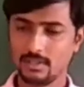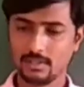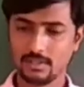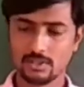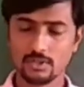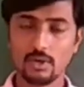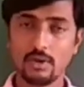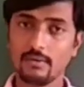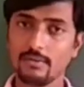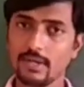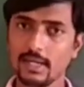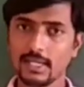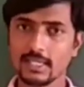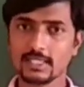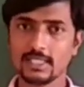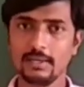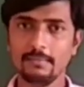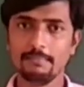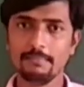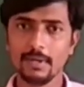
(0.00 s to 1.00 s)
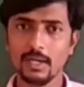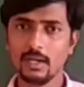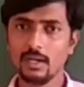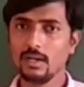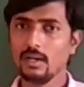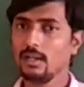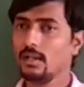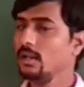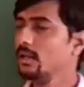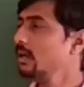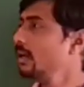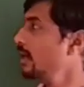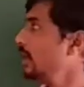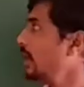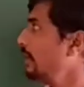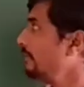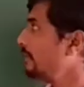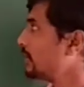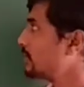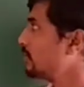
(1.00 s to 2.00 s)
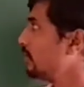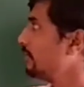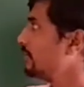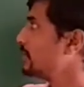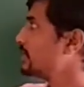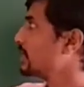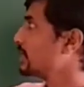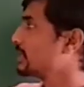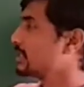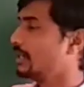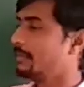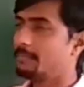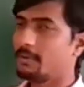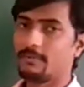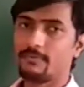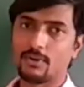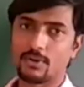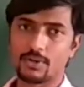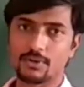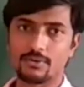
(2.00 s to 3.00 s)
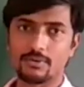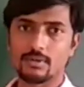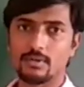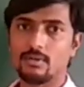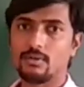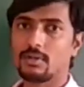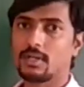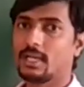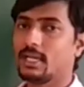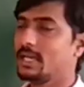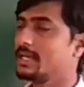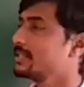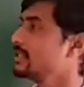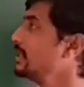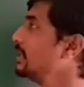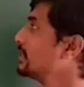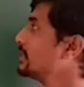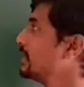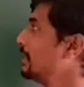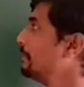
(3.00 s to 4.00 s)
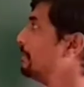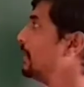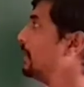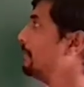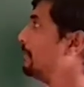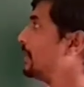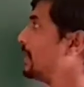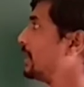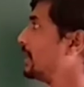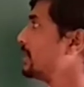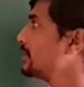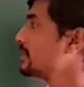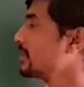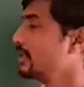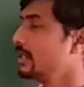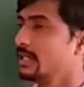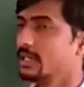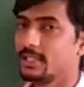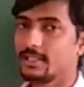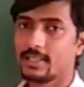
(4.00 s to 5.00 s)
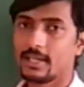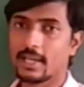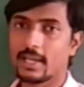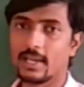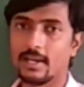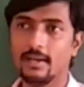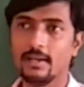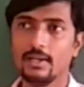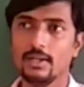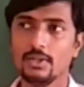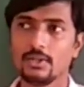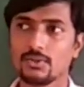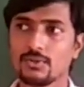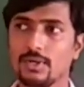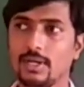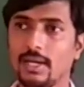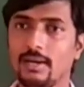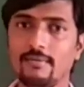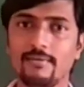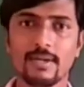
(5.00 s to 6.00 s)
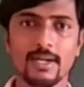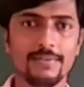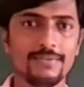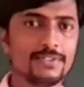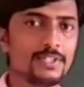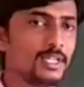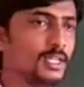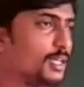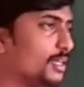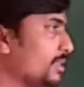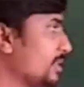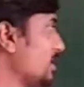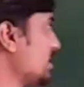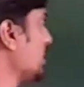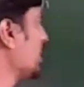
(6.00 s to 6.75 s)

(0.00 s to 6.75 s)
solve that example. I will solve this example for you. Okay, as an example number it is 3 here. So now consider this